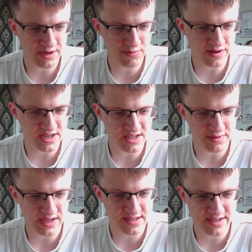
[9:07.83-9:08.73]
it won't actually
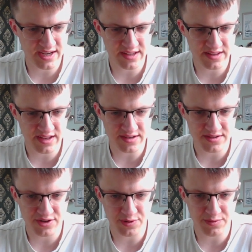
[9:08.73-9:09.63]
be hitting anything because
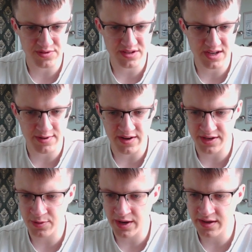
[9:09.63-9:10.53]
the queen wants to come out anyway.